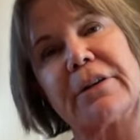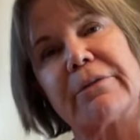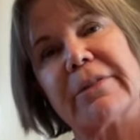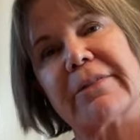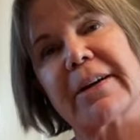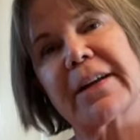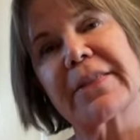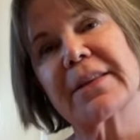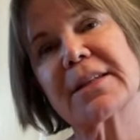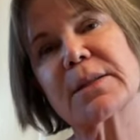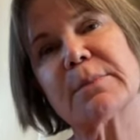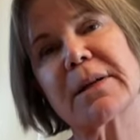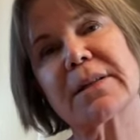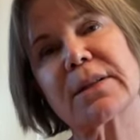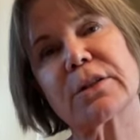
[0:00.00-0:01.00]
We've got this
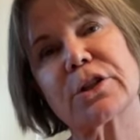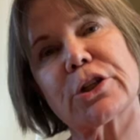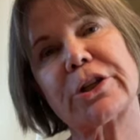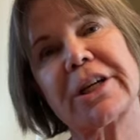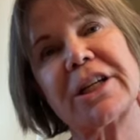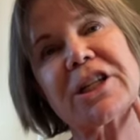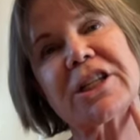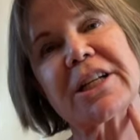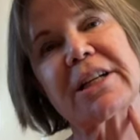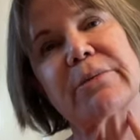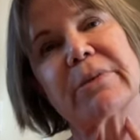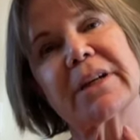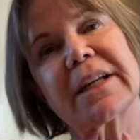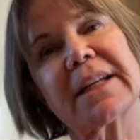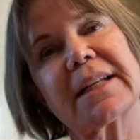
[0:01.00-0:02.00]
muscle stretched and
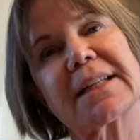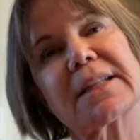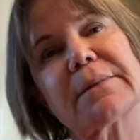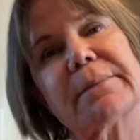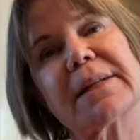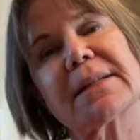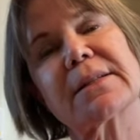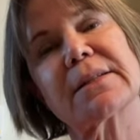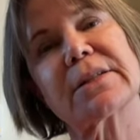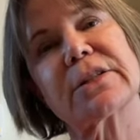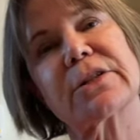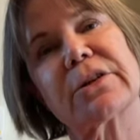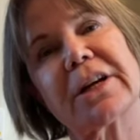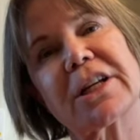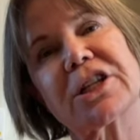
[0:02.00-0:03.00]
we're getting some muscles
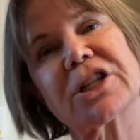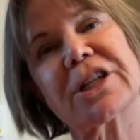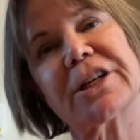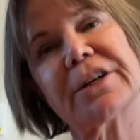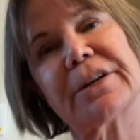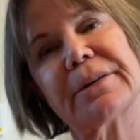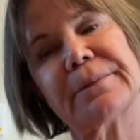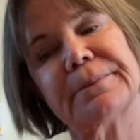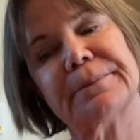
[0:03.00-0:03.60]
stretched here.